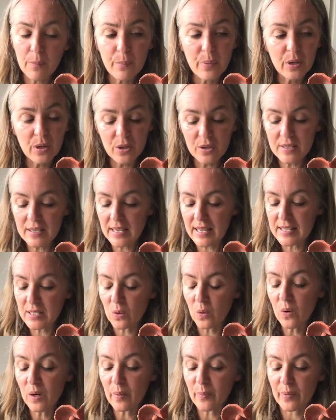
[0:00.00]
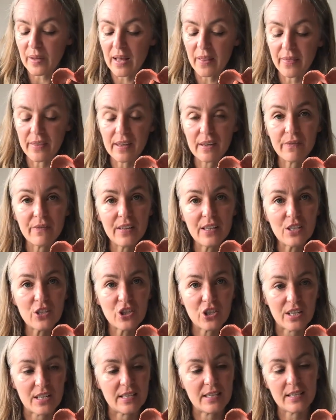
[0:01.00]
because it's all about the
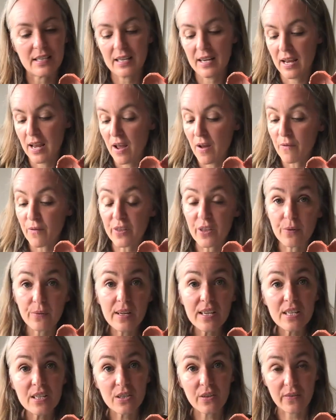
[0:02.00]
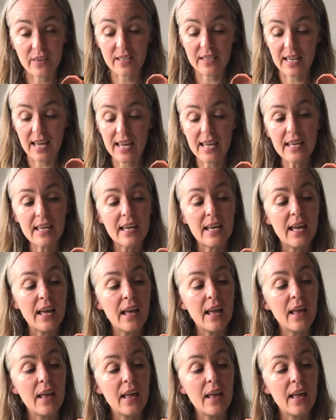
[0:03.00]
adventures for the rest of the day